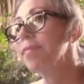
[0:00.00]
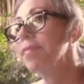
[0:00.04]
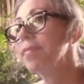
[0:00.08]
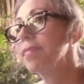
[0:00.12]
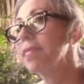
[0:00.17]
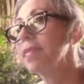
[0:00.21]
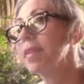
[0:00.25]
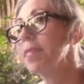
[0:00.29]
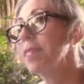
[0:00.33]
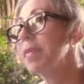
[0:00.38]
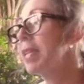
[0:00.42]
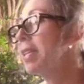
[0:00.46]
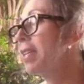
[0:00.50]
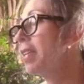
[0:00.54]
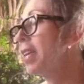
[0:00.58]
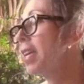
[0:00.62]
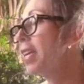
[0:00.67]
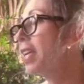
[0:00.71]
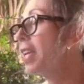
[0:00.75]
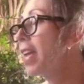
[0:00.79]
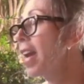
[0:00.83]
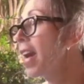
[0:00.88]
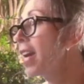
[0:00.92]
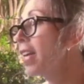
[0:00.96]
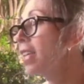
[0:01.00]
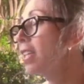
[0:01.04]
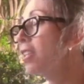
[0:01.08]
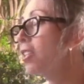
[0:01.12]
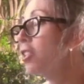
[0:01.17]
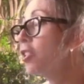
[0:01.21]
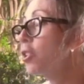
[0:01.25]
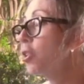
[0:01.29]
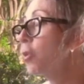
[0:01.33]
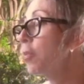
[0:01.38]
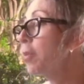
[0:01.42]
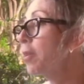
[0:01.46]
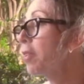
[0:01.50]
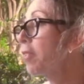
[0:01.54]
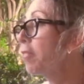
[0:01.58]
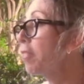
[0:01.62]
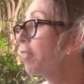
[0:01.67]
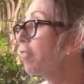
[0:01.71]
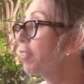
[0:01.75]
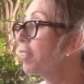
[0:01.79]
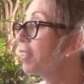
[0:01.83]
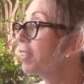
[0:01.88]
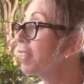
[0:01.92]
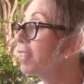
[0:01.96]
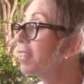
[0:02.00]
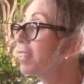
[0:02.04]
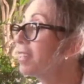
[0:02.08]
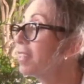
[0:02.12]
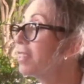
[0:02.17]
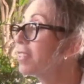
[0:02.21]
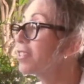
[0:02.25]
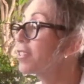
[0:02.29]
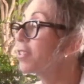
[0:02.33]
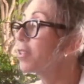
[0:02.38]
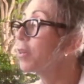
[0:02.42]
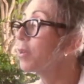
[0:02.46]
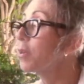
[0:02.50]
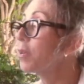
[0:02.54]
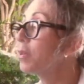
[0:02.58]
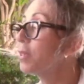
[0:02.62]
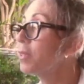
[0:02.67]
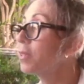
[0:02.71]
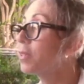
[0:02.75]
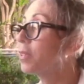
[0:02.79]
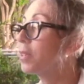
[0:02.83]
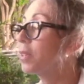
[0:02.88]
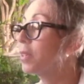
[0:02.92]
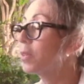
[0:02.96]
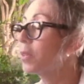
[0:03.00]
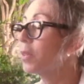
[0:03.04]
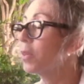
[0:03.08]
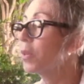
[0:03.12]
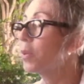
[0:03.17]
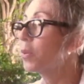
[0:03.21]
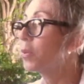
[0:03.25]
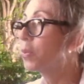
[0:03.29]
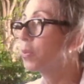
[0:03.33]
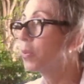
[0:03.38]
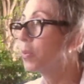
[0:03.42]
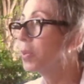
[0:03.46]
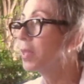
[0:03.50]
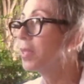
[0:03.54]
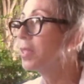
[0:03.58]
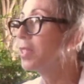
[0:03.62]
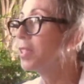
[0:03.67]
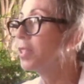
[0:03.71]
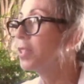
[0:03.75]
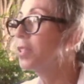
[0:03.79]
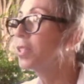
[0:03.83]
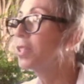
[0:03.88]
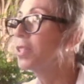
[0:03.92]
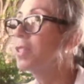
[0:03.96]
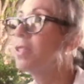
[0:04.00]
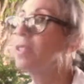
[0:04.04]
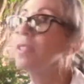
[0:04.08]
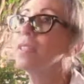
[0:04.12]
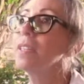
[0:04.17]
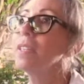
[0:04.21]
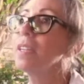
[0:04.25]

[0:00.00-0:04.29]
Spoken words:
It had a little bit of everything, so it was a really good